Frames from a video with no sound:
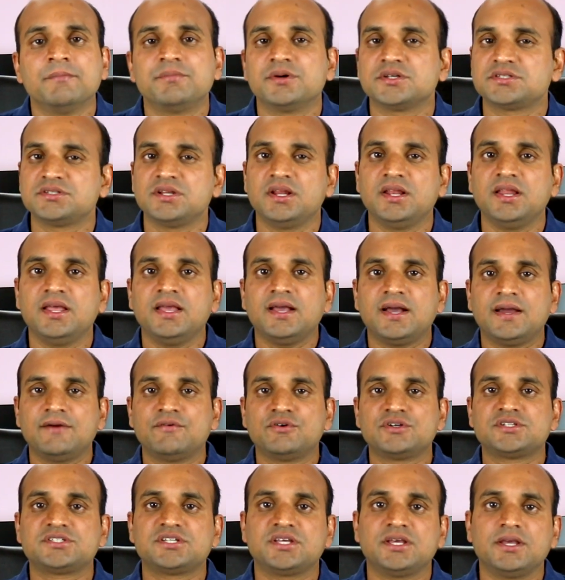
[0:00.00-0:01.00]
Personally, I
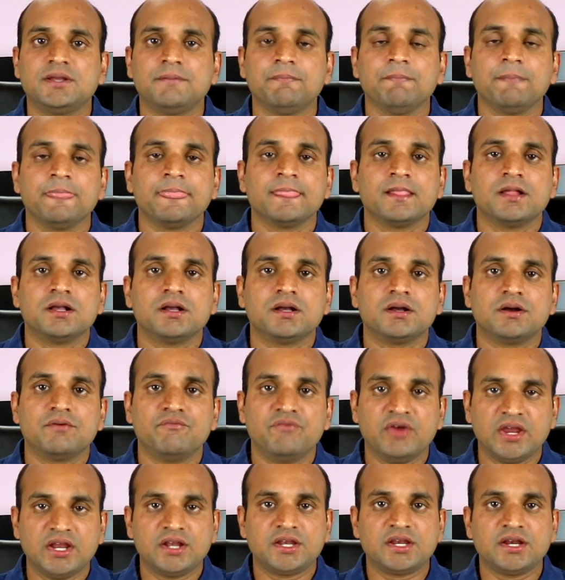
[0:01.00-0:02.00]
would say
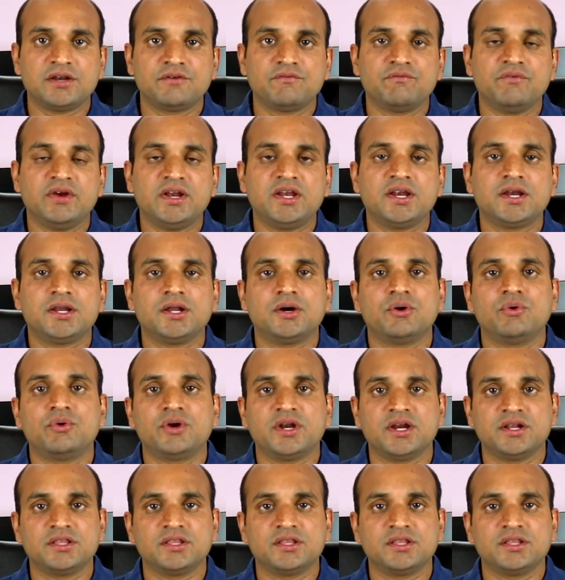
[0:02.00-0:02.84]
wait it out,